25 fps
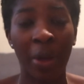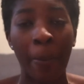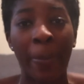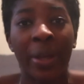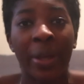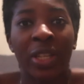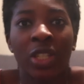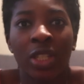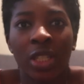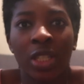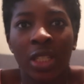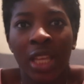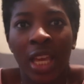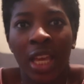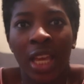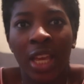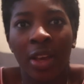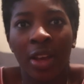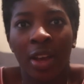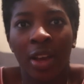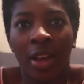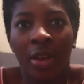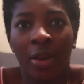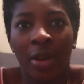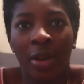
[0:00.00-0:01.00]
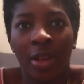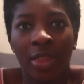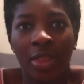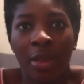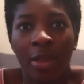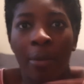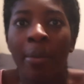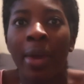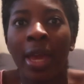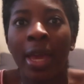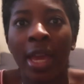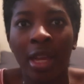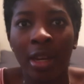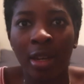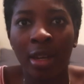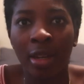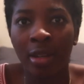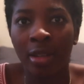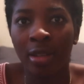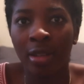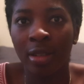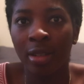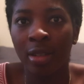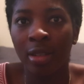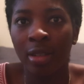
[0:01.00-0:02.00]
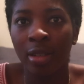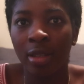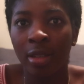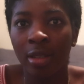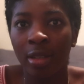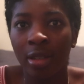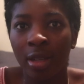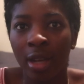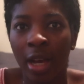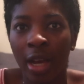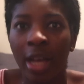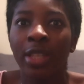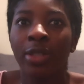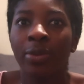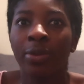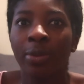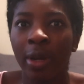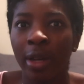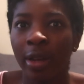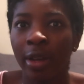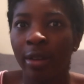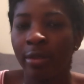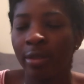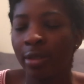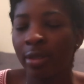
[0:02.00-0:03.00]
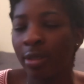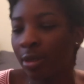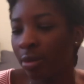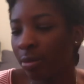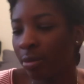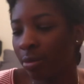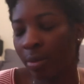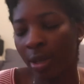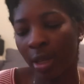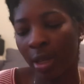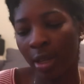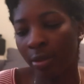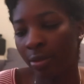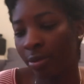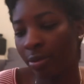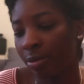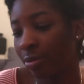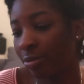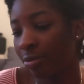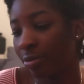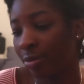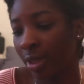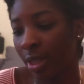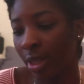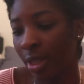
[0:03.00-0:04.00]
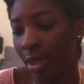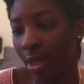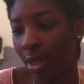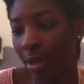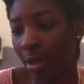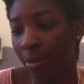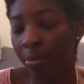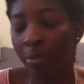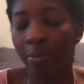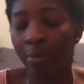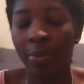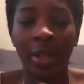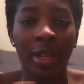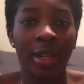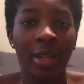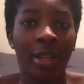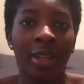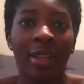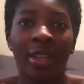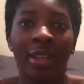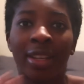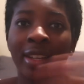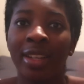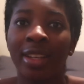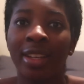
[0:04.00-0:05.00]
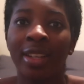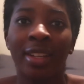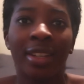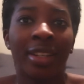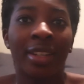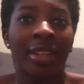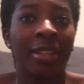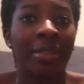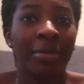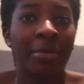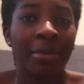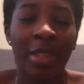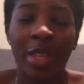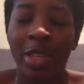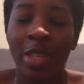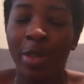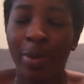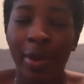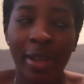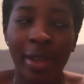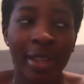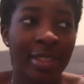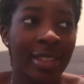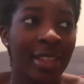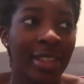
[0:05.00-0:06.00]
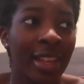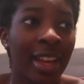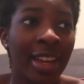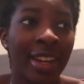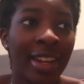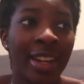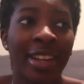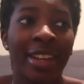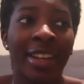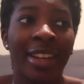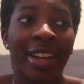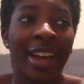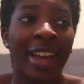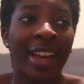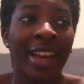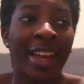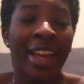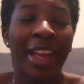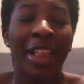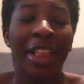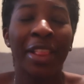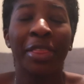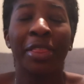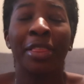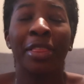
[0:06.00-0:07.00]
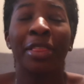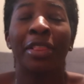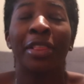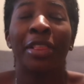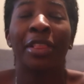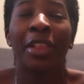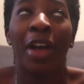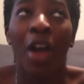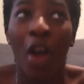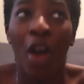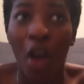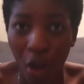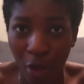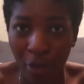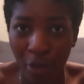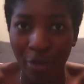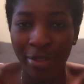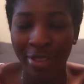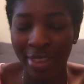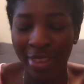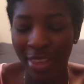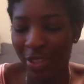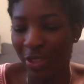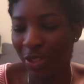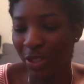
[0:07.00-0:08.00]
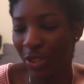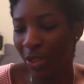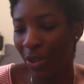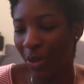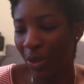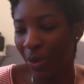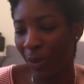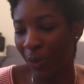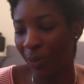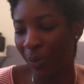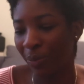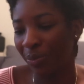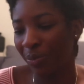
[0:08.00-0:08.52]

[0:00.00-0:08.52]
But she's like the main housewives, kind of. But Despite that, I love this show.